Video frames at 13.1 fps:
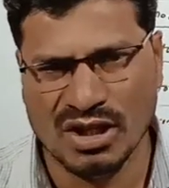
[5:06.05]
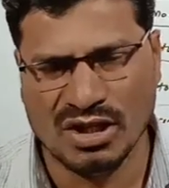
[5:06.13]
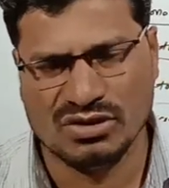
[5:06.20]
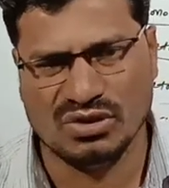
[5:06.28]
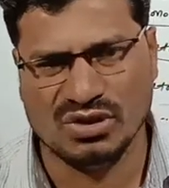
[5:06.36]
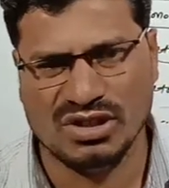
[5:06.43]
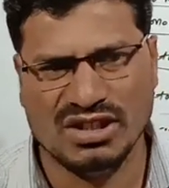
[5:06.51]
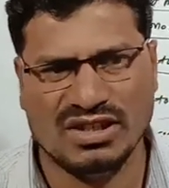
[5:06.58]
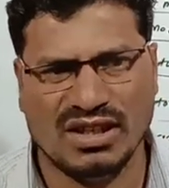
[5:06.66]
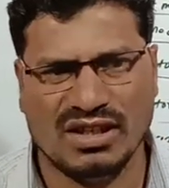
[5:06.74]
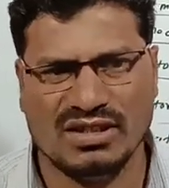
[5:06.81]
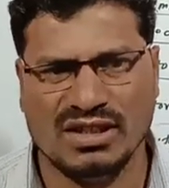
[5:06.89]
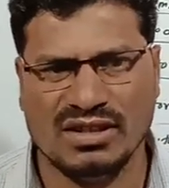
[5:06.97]
So these
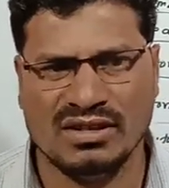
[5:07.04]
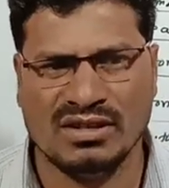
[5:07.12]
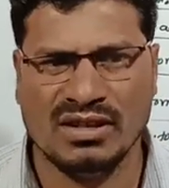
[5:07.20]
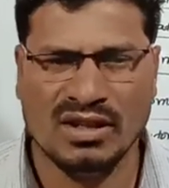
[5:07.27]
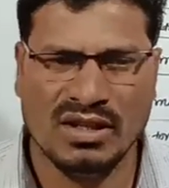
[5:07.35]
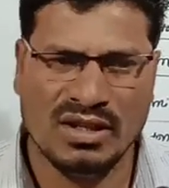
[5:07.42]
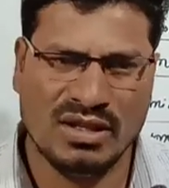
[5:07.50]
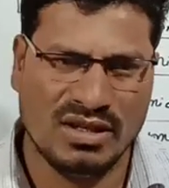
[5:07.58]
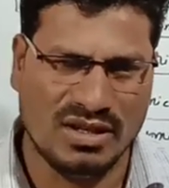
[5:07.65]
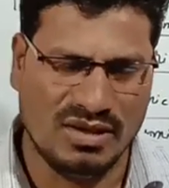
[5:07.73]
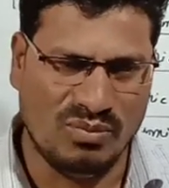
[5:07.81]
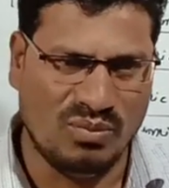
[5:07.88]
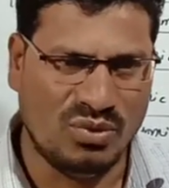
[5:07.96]
are the
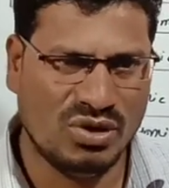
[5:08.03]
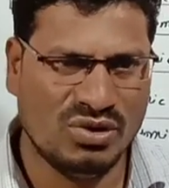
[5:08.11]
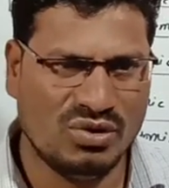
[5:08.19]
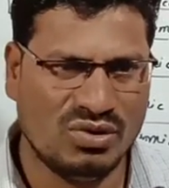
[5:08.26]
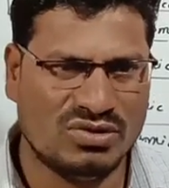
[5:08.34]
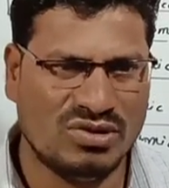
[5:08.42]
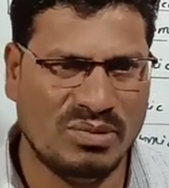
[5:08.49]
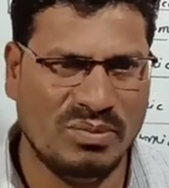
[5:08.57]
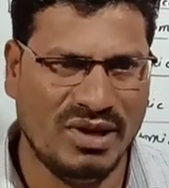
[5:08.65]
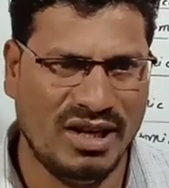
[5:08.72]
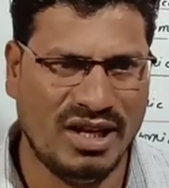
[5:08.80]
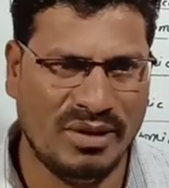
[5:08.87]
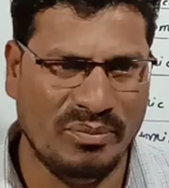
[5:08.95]
molecules of
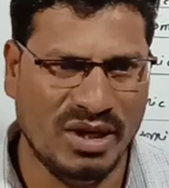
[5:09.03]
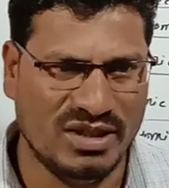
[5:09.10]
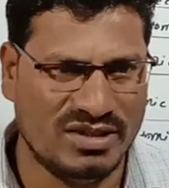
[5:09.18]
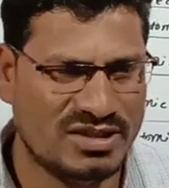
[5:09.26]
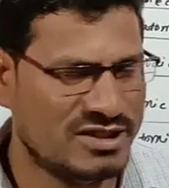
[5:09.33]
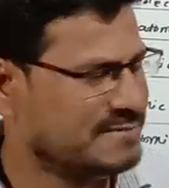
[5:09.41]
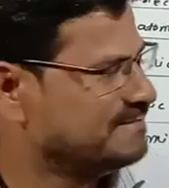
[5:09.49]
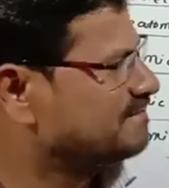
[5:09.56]
element.